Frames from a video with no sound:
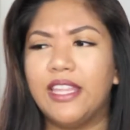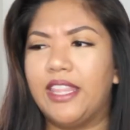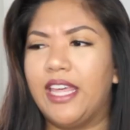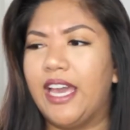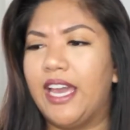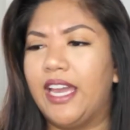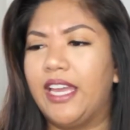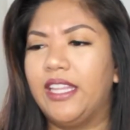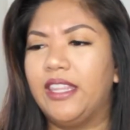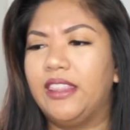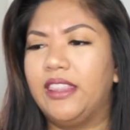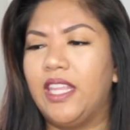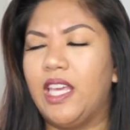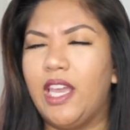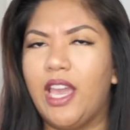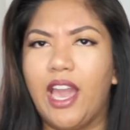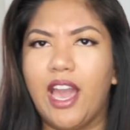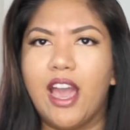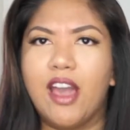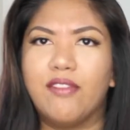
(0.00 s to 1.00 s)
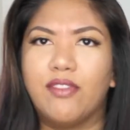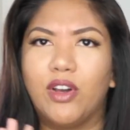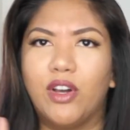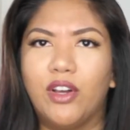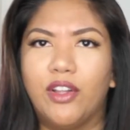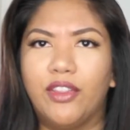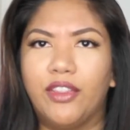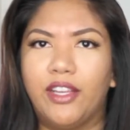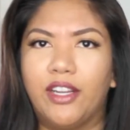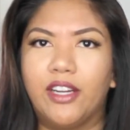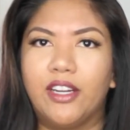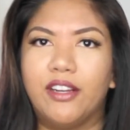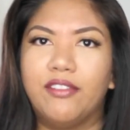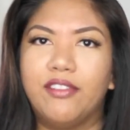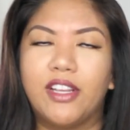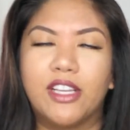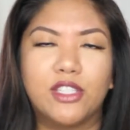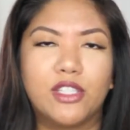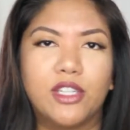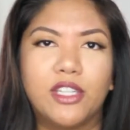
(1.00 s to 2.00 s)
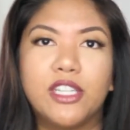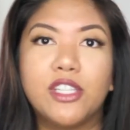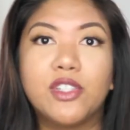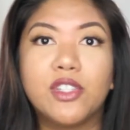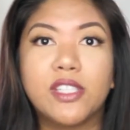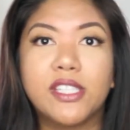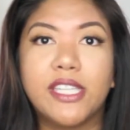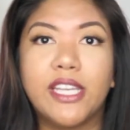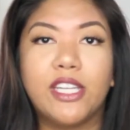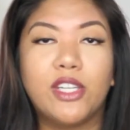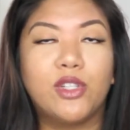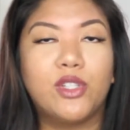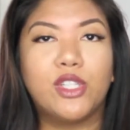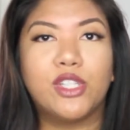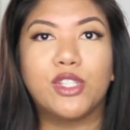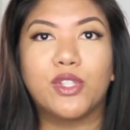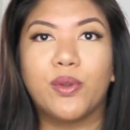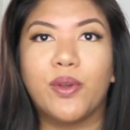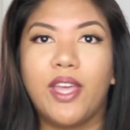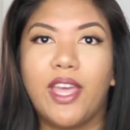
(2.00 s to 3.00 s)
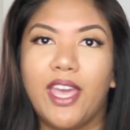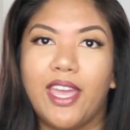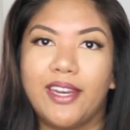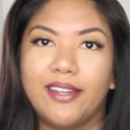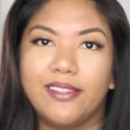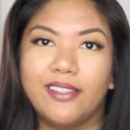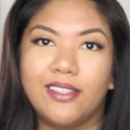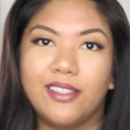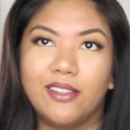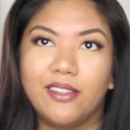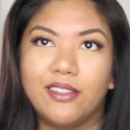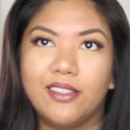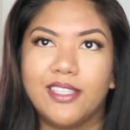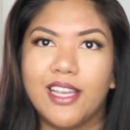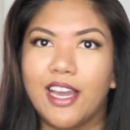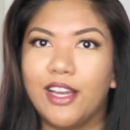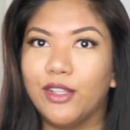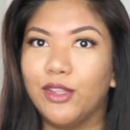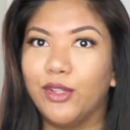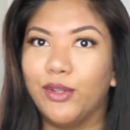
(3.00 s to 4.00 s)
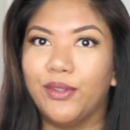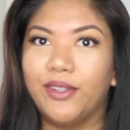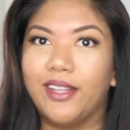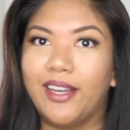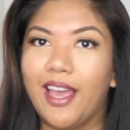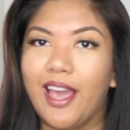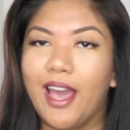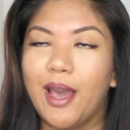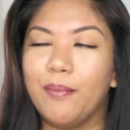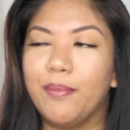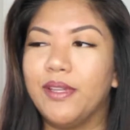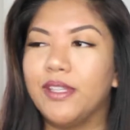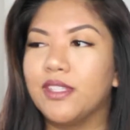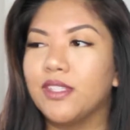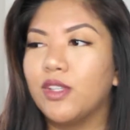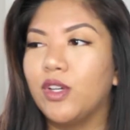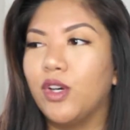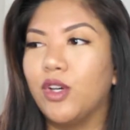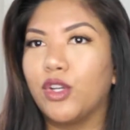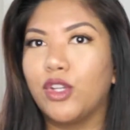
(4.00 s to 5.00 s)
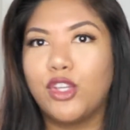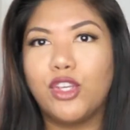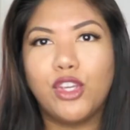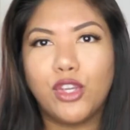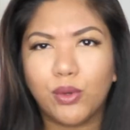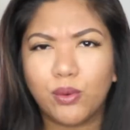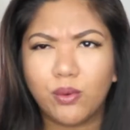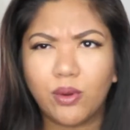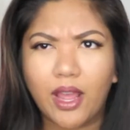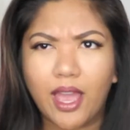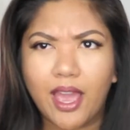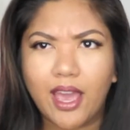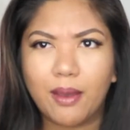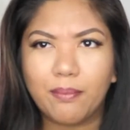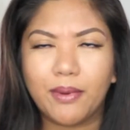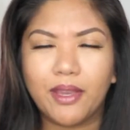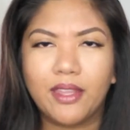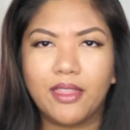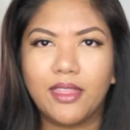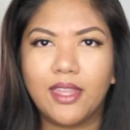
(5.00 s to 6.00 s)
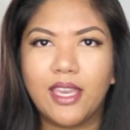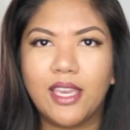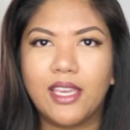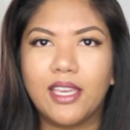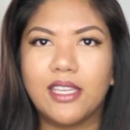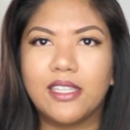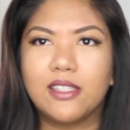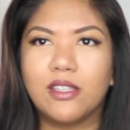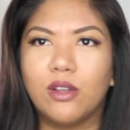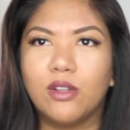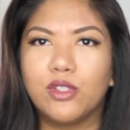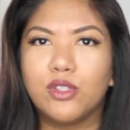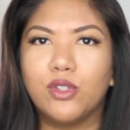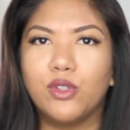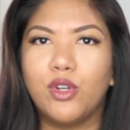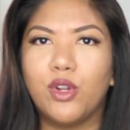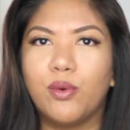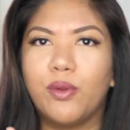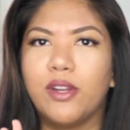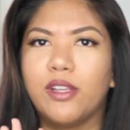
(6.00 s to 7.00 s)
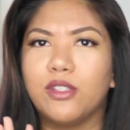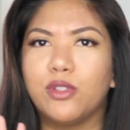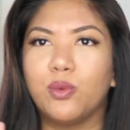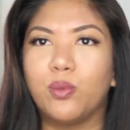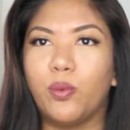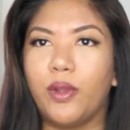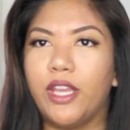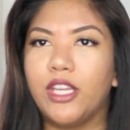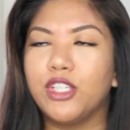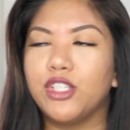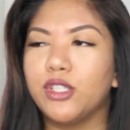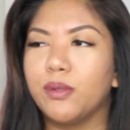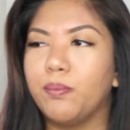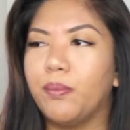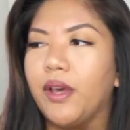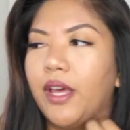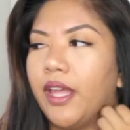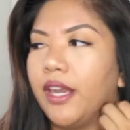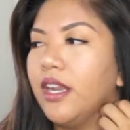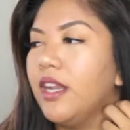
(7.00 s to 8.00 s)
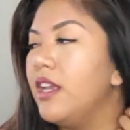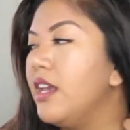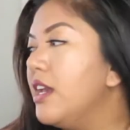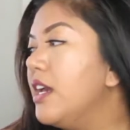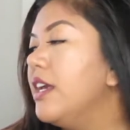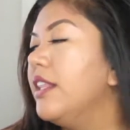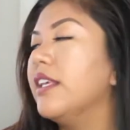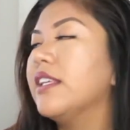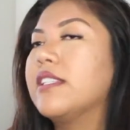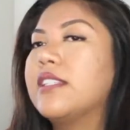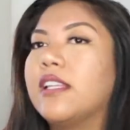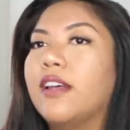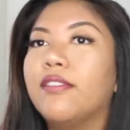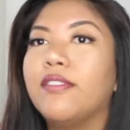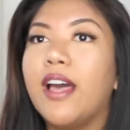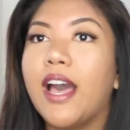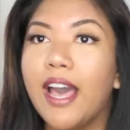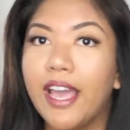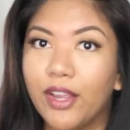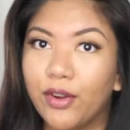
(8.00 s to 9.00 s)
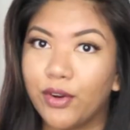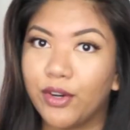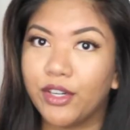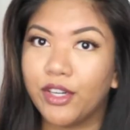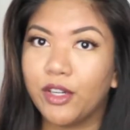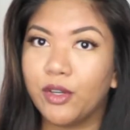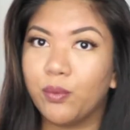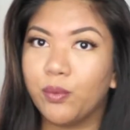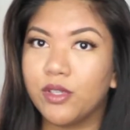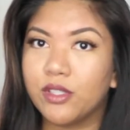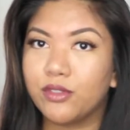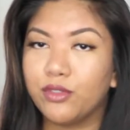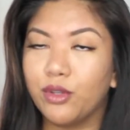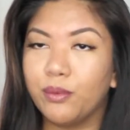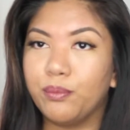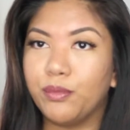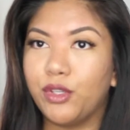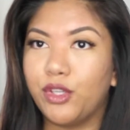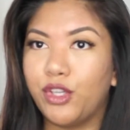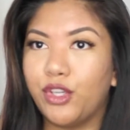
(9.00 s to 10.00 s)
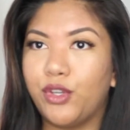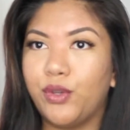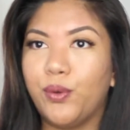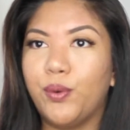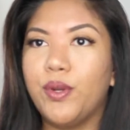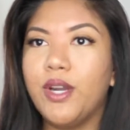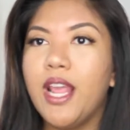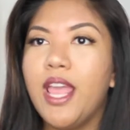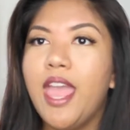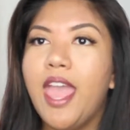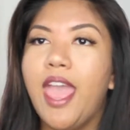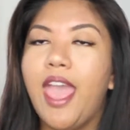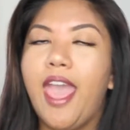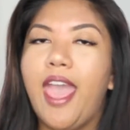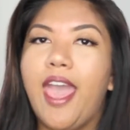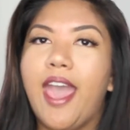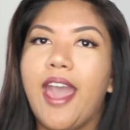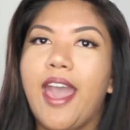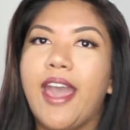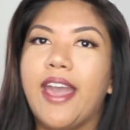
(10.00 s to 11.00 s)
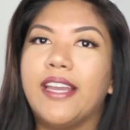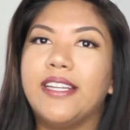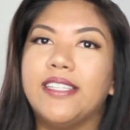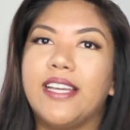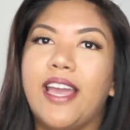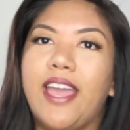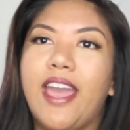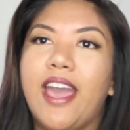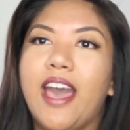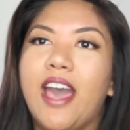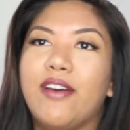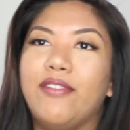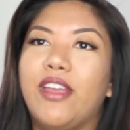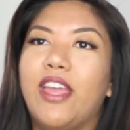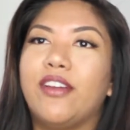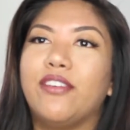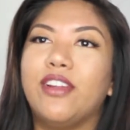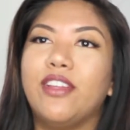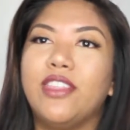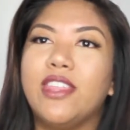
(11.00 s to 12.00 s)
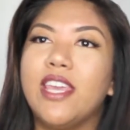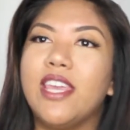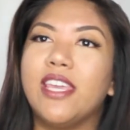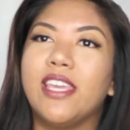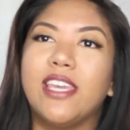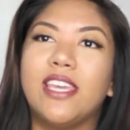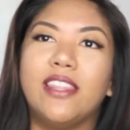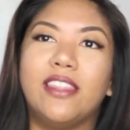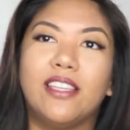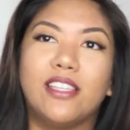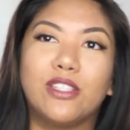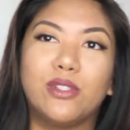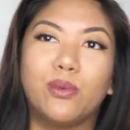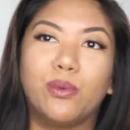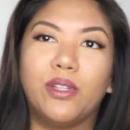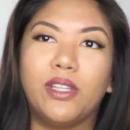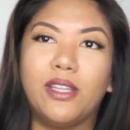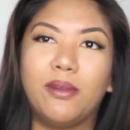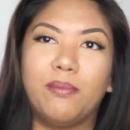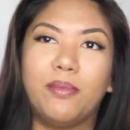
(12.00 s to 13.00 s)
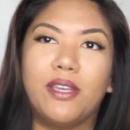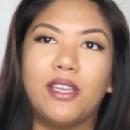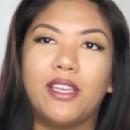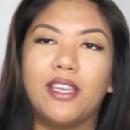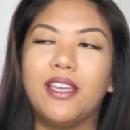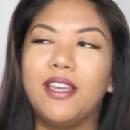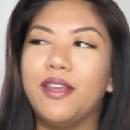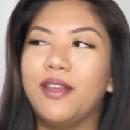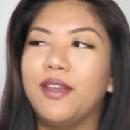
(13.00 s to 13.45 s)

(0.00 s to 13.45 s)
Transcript: that they have on there. And if you guys are interested, just go ahead and download the app. It's called CuteApp, I think. It's also known as Wish, but the stuff I ordered was from Cute, and I have everything in this really big